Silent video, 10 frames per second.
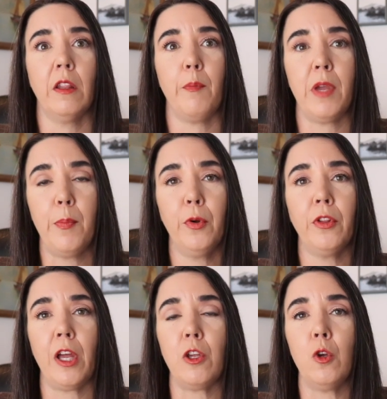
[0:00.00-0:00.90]
the people
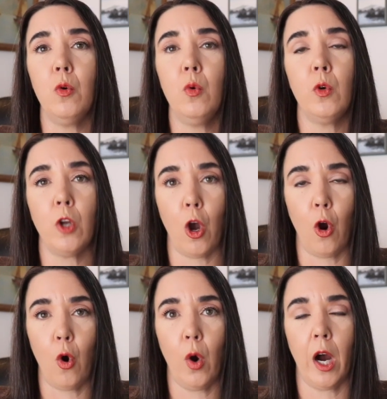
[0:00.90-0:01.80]
that you
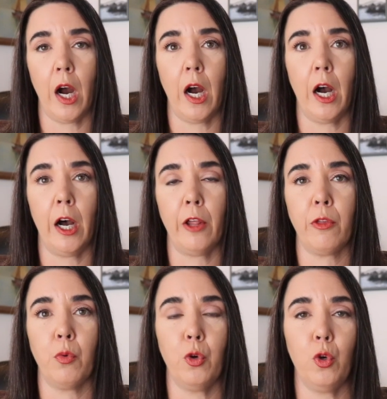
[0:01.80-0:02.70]
know
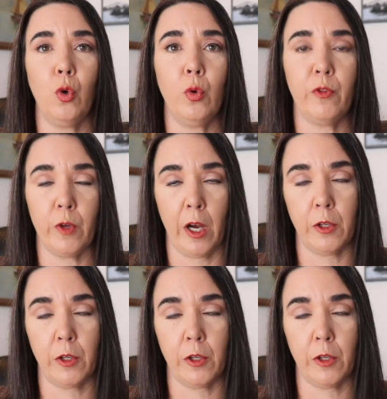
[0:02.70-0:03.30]
through